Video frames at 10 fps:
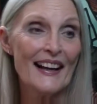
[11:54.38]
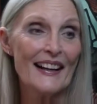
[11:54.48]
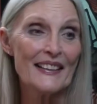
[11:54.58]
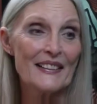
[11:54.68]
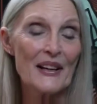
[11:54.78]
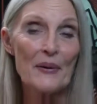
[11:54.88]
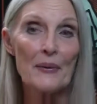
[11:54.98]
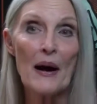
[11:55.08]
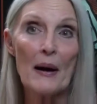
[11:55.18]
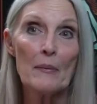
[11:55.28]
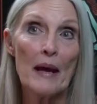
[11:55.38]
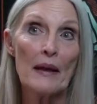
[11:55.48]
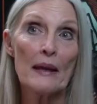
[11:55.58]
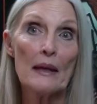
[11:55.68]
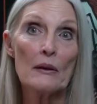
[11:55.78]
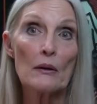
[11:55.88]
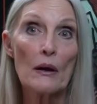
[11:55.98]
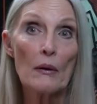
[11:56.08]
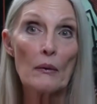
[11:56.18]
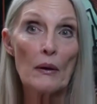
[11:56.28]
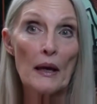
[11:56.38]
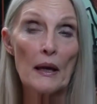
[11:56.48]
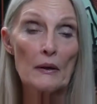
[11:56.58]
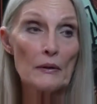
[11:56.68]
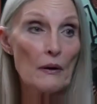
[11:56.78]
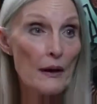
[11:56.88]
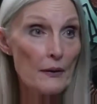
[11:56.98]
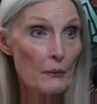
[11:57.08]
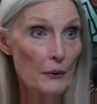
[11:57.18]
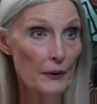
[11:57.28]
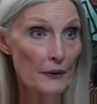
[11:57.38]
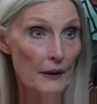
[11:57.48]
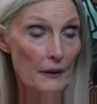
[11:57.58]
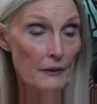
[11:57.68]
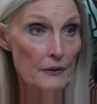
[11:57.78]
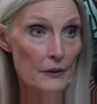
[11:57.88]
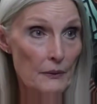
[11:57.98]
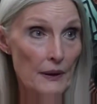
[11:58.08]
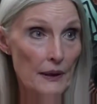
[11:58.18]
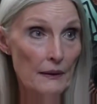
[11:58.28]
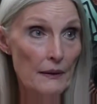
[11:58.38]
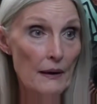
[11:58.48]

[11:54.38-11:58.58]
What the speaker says: So, and then in your other work that you're doing,